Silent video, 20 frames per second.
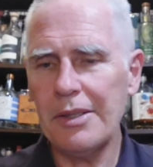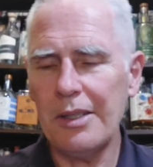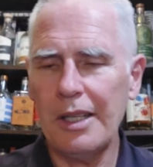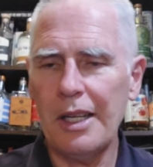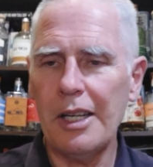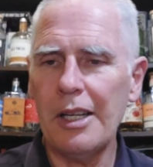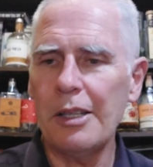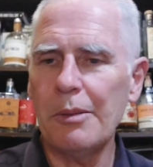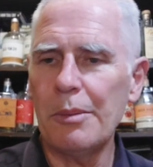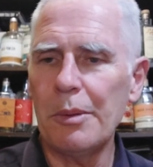I'll
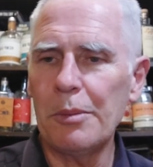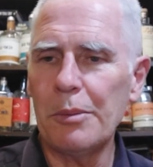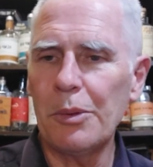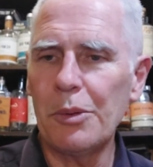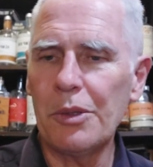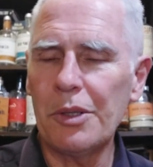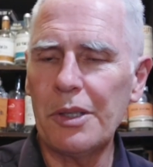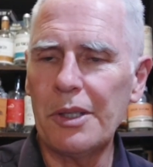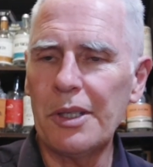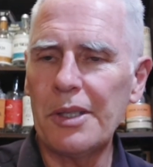add a little bit
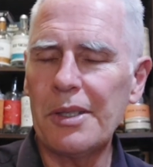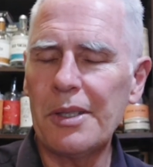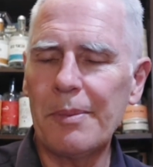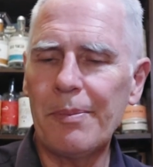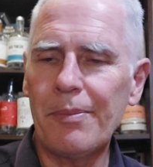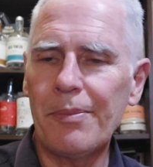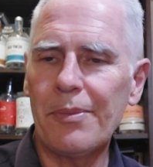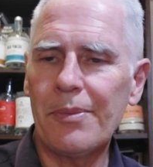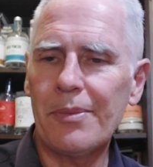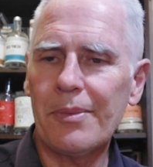more into this.
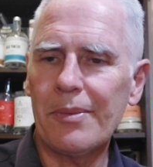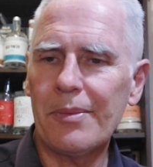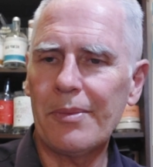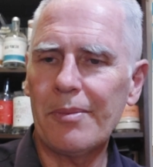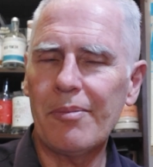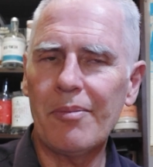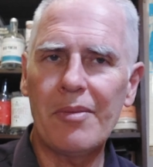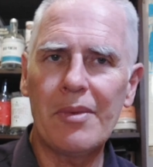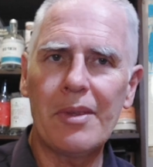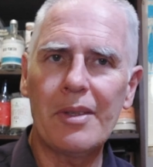
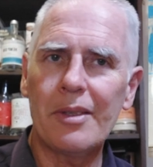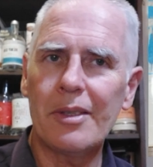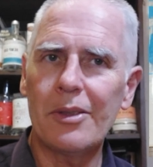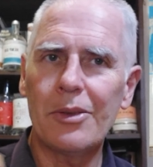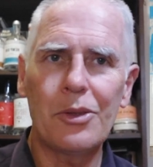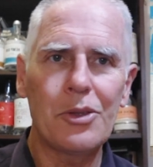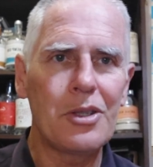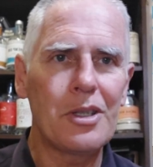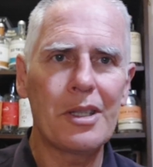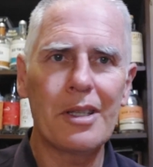
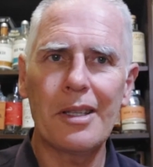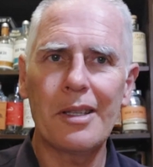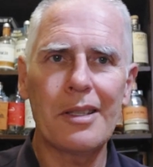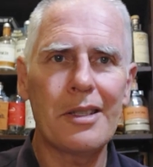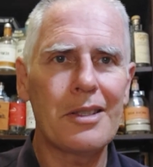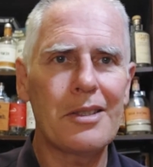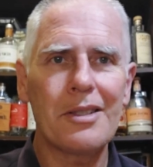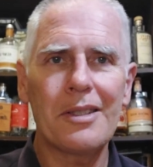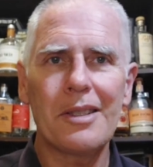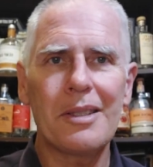Good gin like
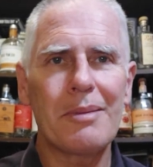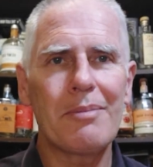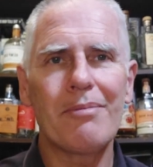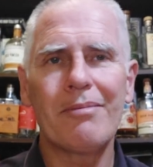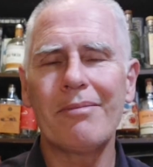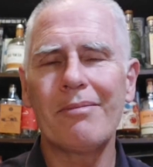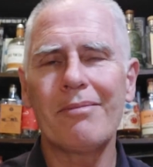this just